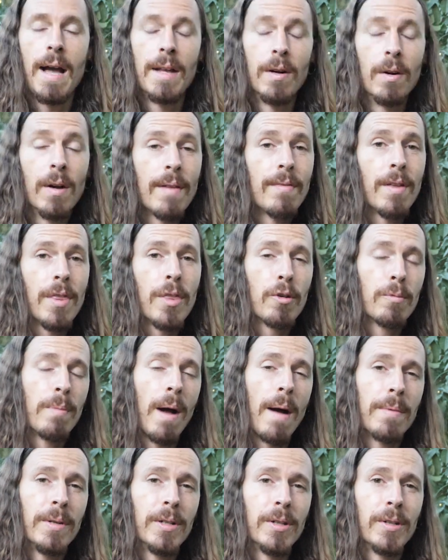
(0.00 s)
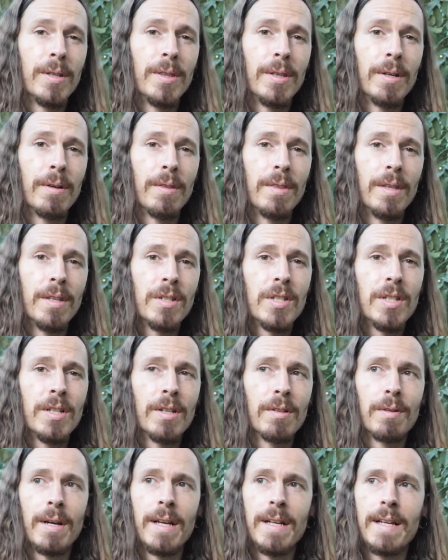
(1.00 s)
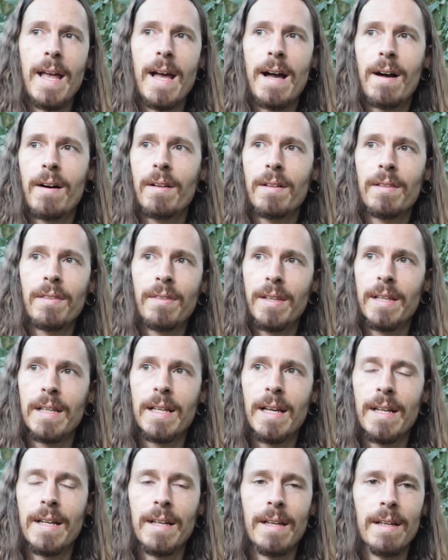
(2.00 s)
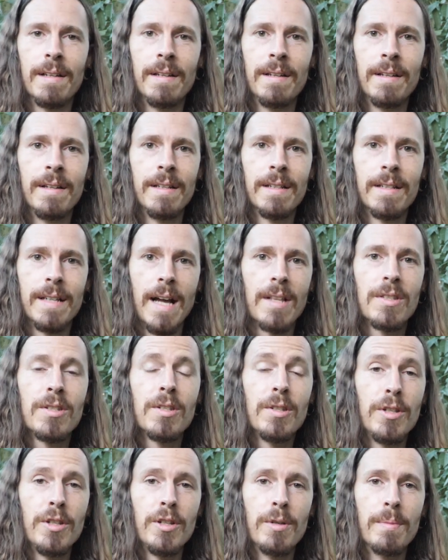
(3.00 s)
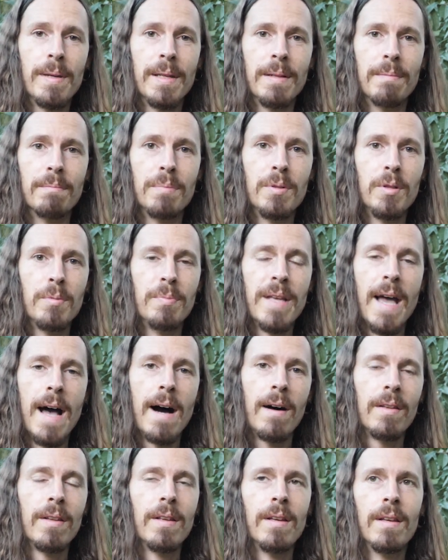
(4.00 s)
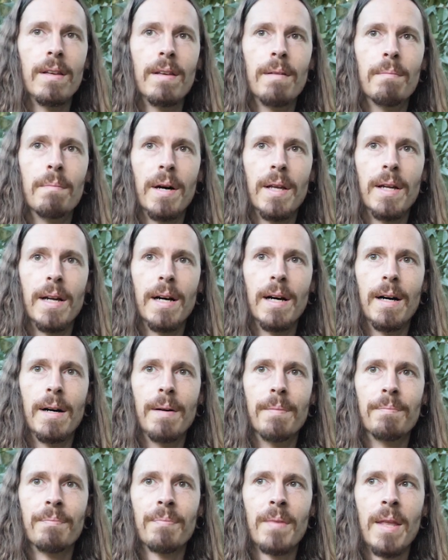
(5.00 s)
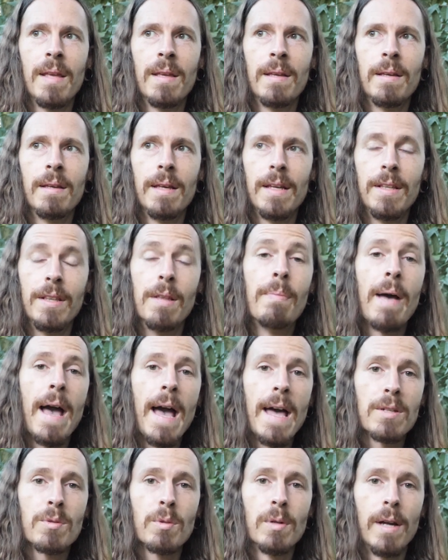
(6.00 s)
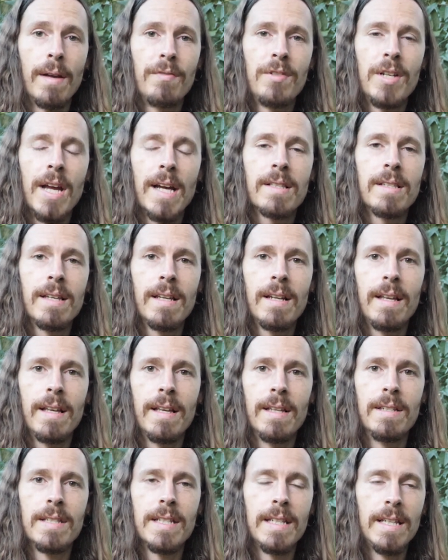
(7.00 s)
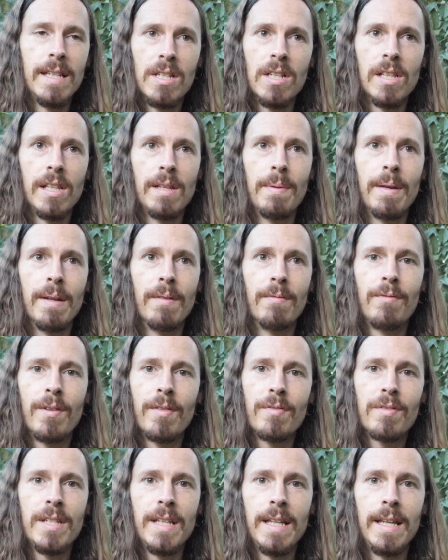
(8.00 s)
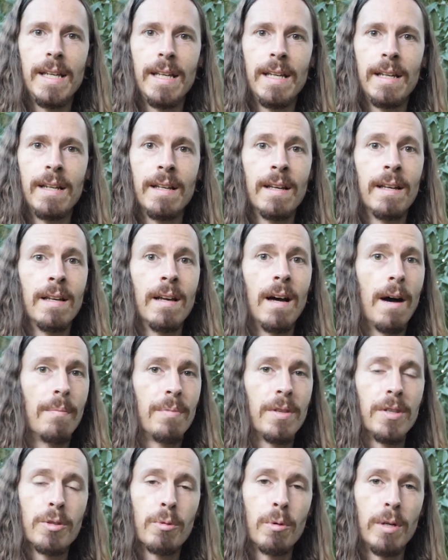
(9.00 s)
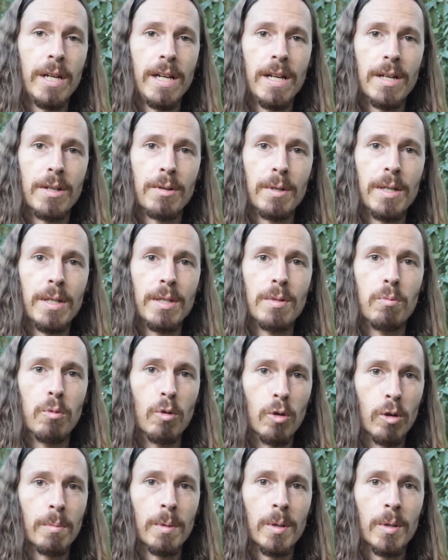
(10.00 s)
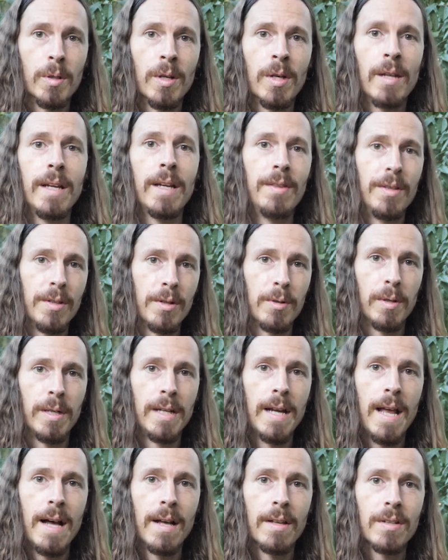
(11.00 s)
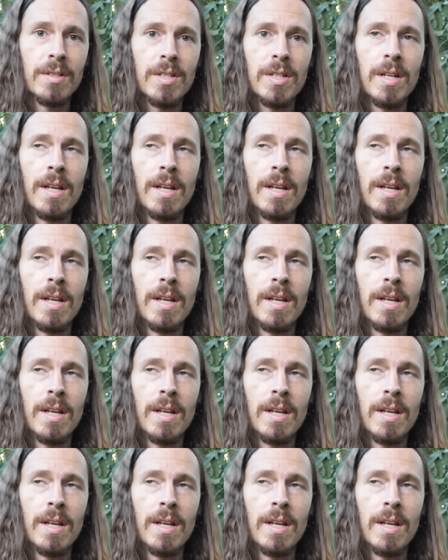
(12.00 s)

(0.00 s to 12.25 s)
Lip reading: I don't have a thermometer in there this year right now. They kind of got too humid and pooped out. But in the past when I've checked it, it's easily been 15 up to 20 degrees warmer in the greenhouse.